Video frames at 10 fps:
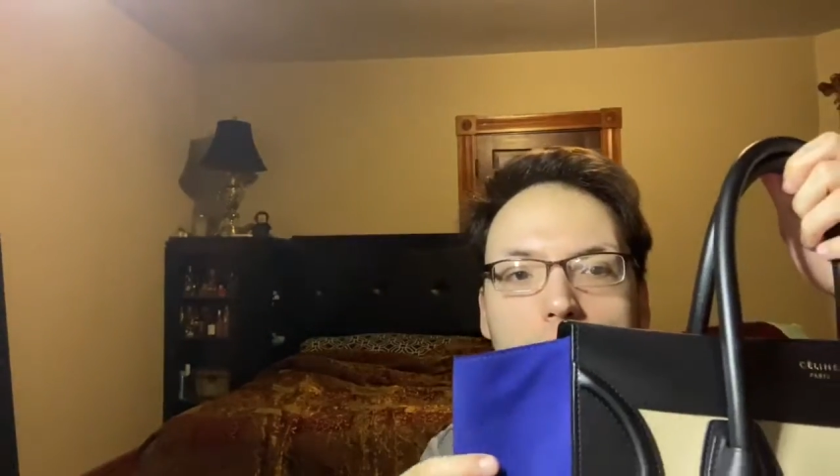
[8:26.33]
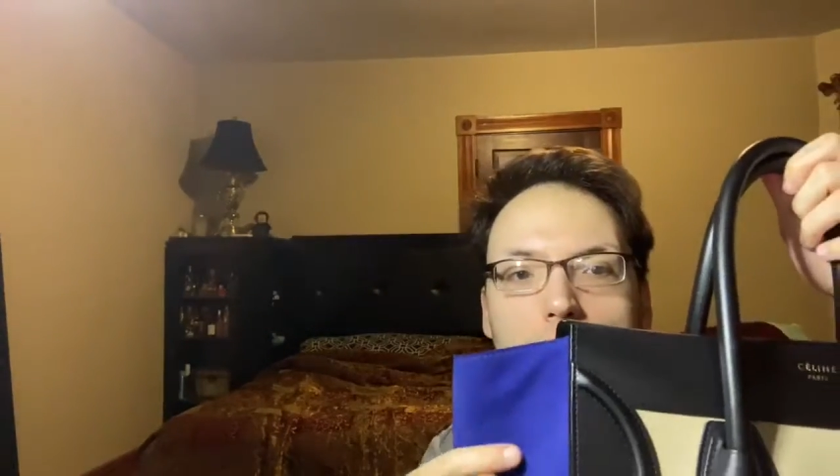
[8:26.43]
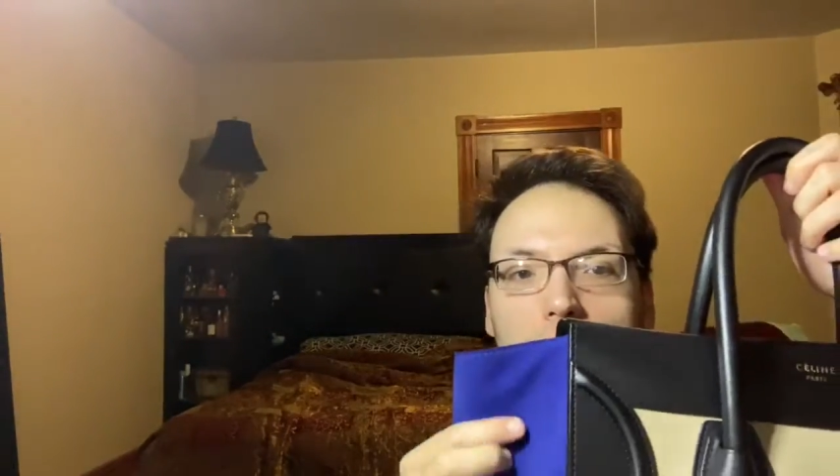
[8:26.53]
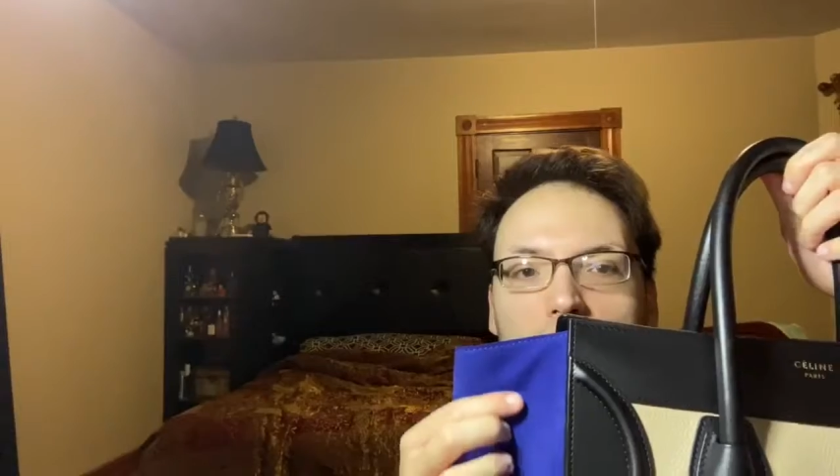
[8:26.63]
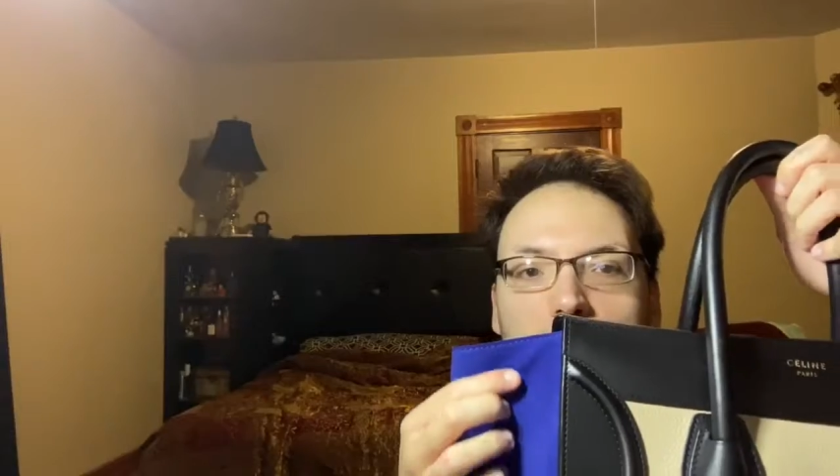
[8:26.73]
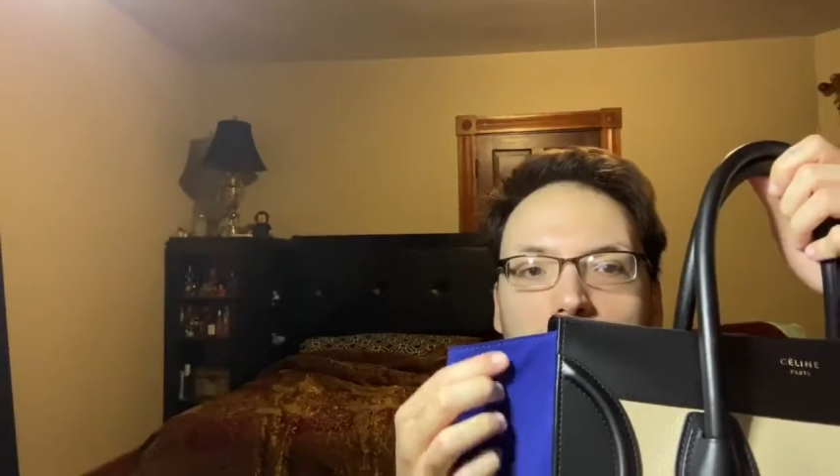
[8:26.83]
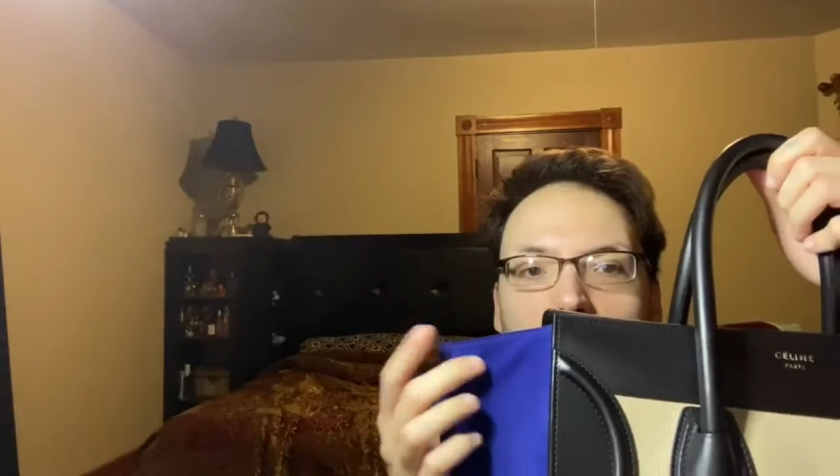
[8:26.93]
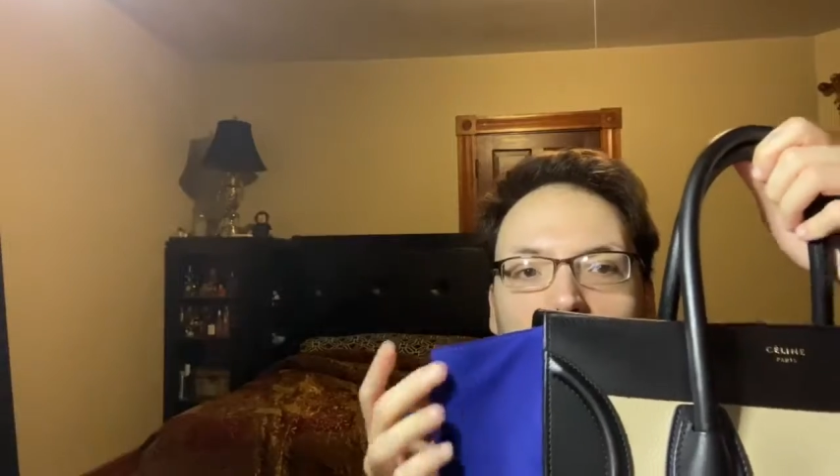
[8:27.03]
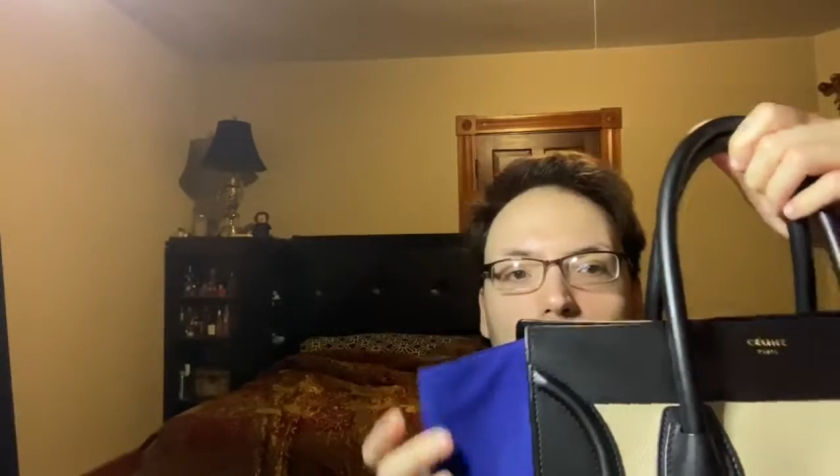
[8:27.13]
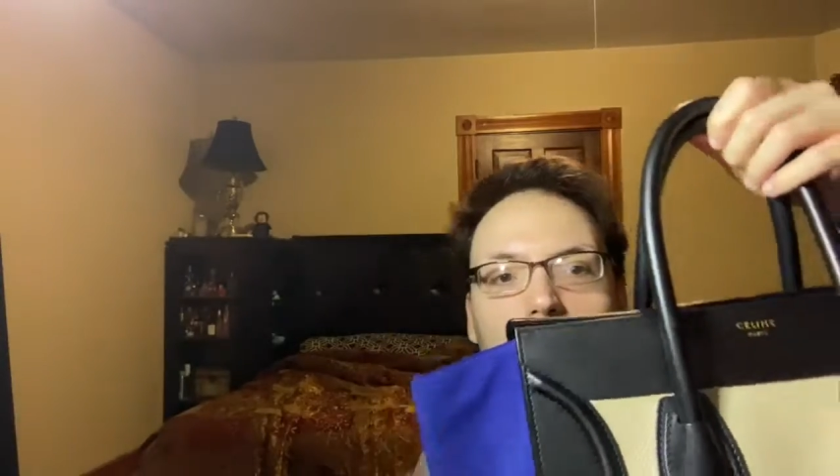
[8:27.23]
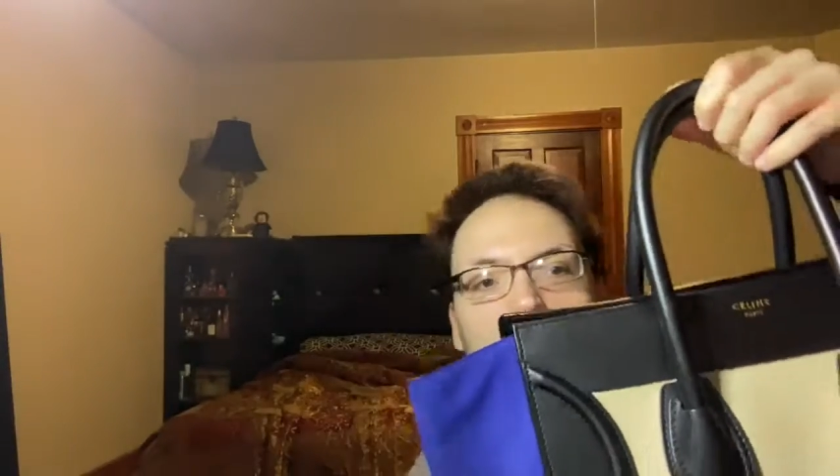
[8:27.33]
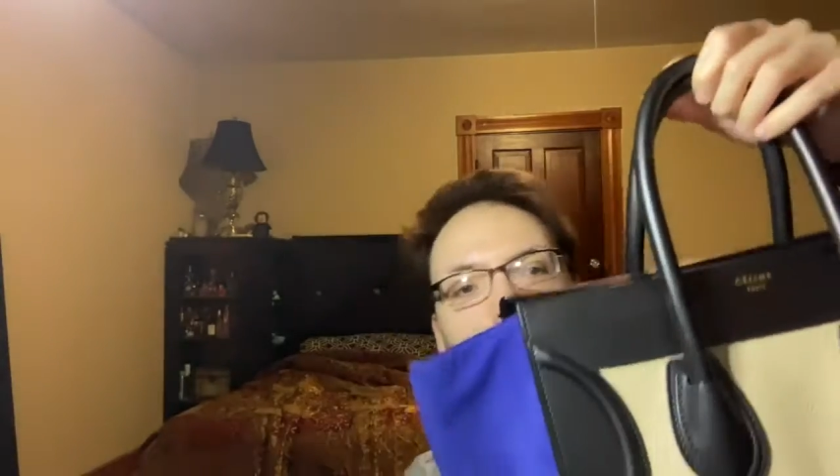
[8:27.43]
But now,